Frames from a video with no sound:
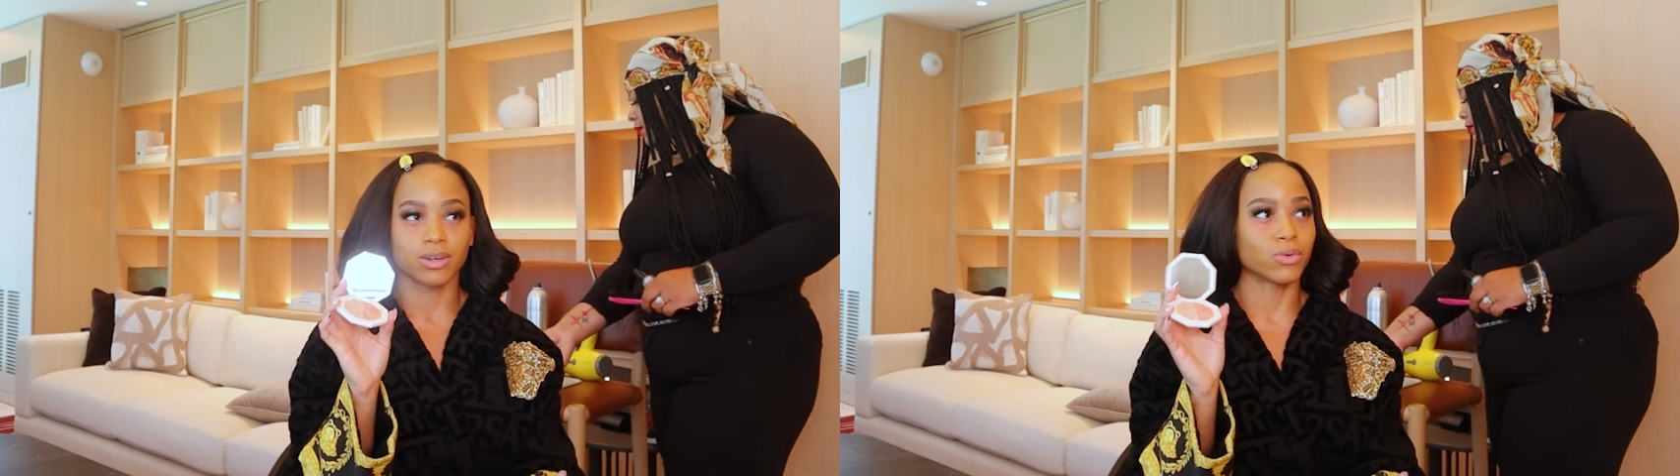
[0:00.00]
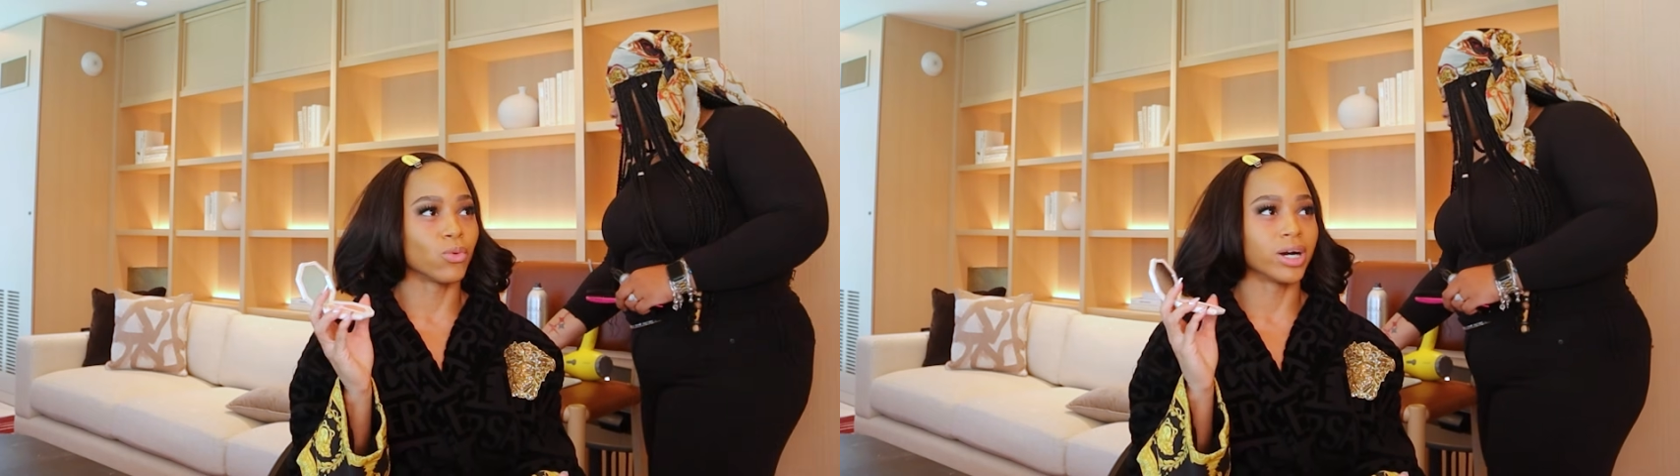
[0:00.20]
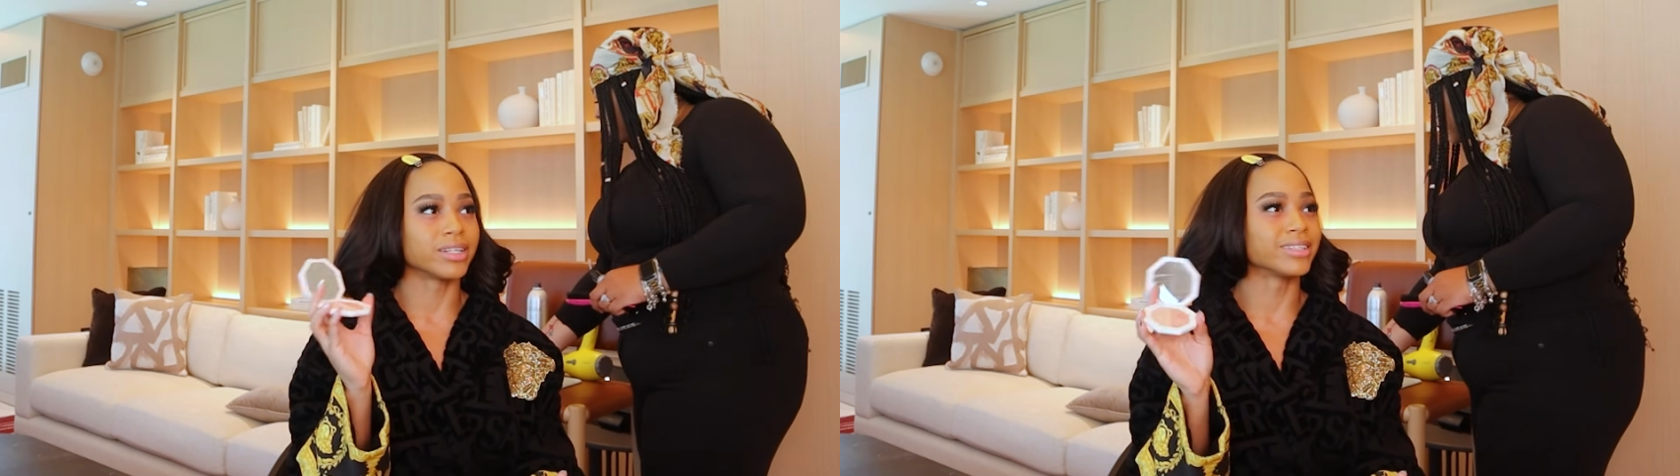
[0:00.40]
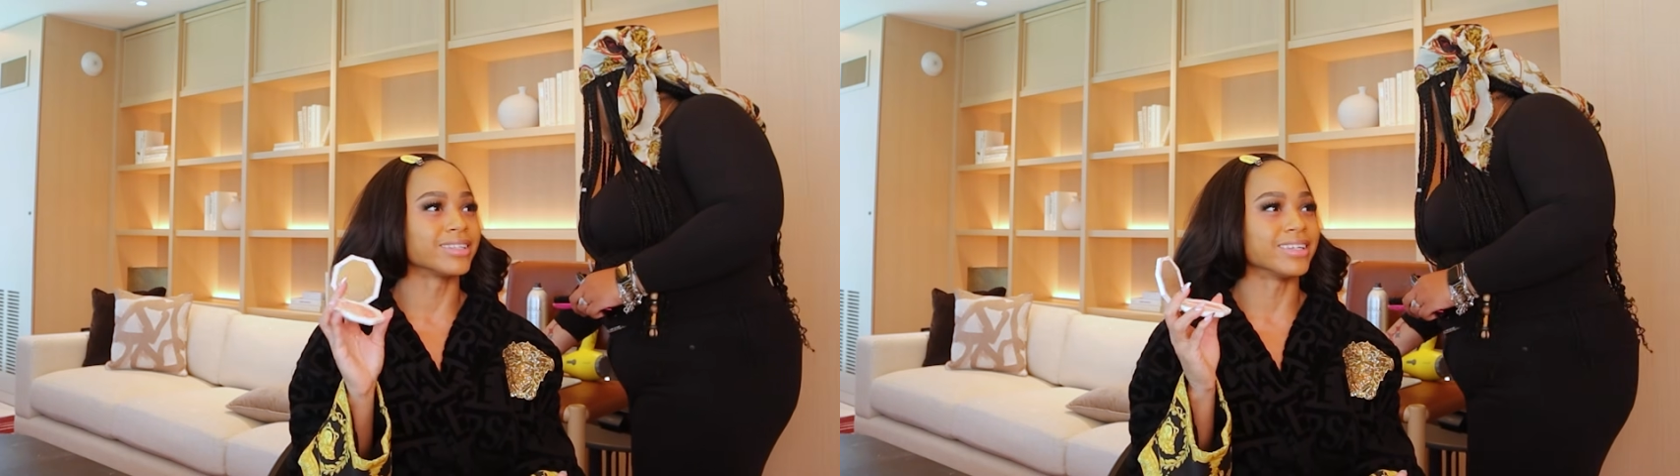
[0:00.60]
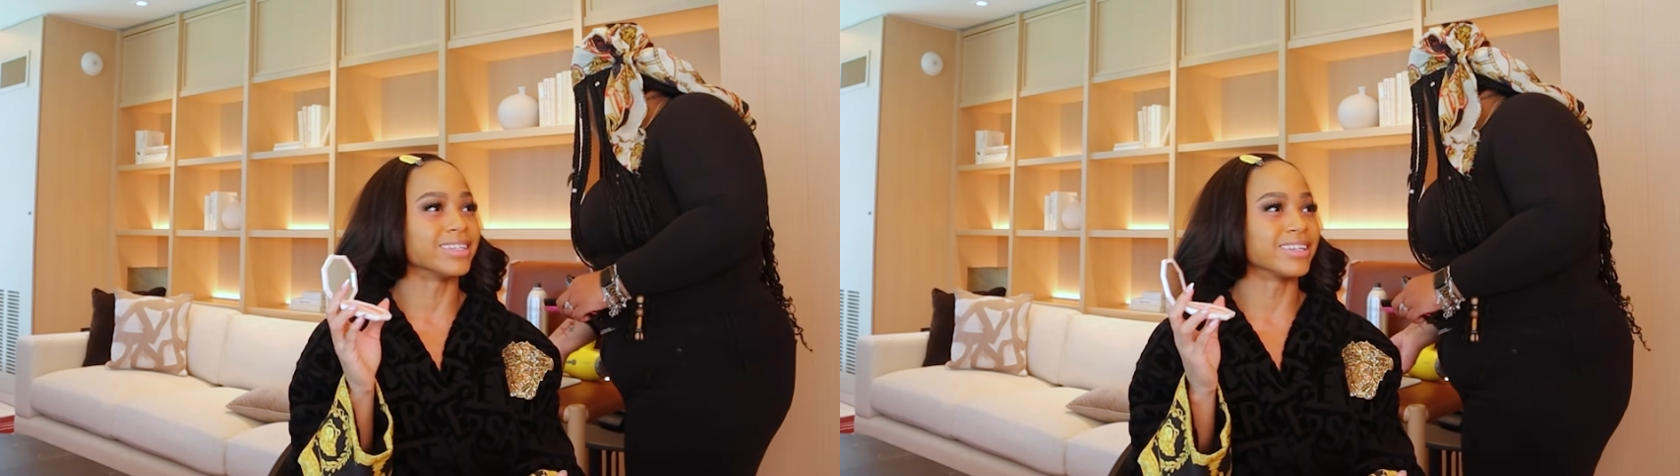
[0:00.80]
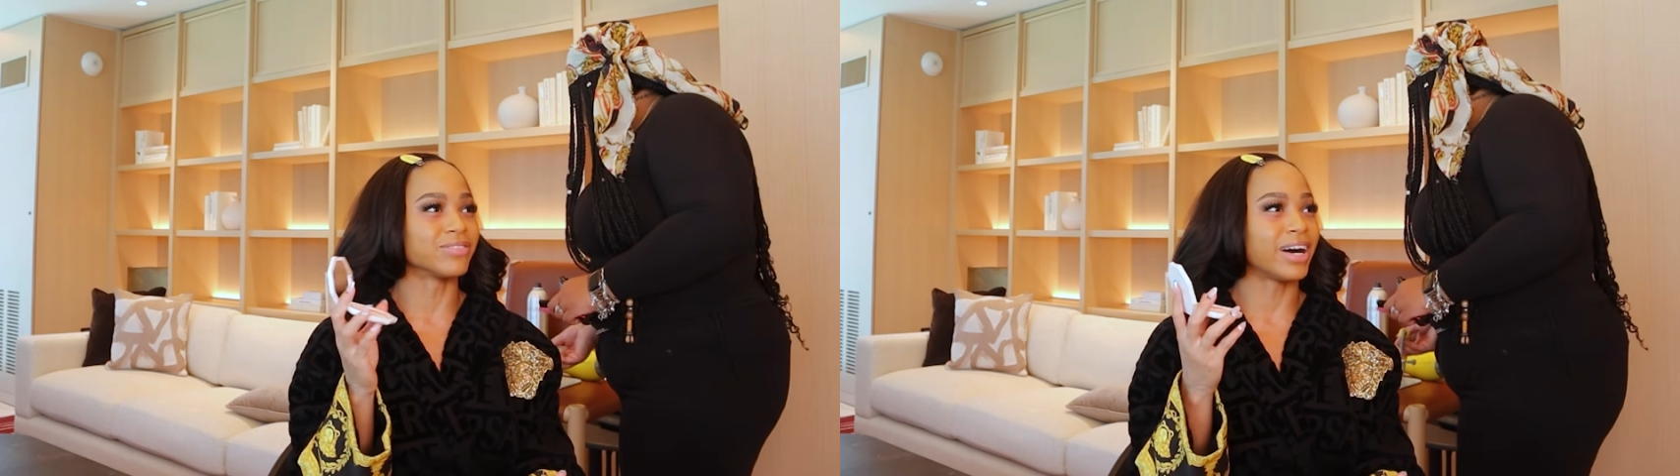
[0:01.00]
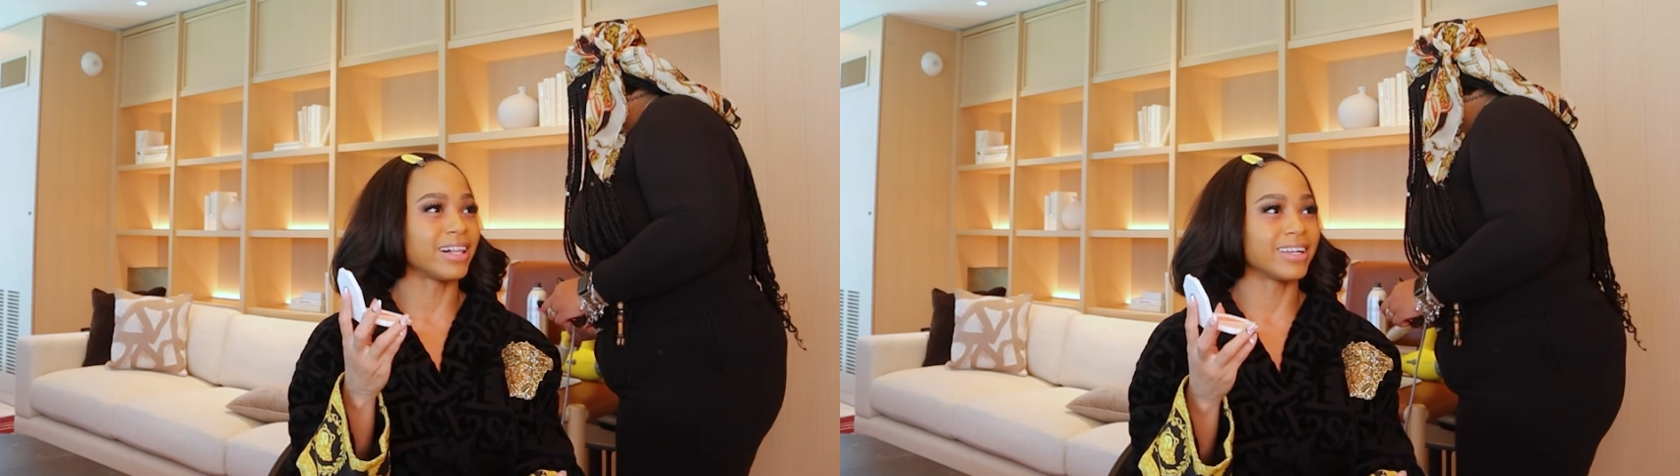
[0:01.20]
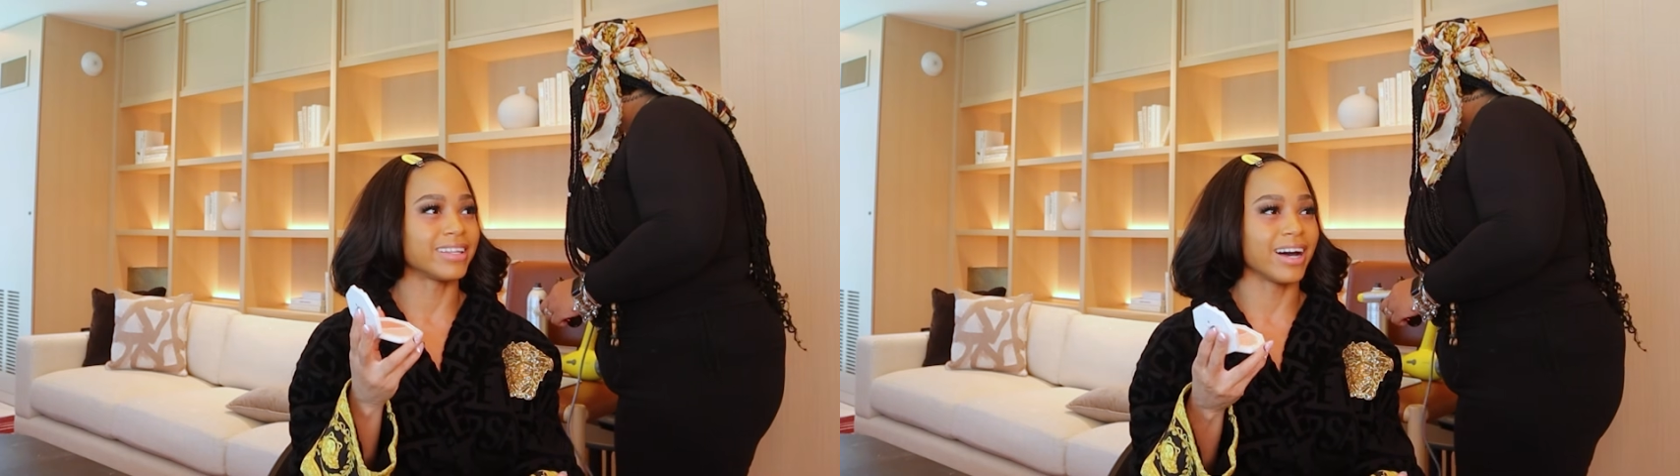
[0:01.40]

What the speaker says: 1 in the palette,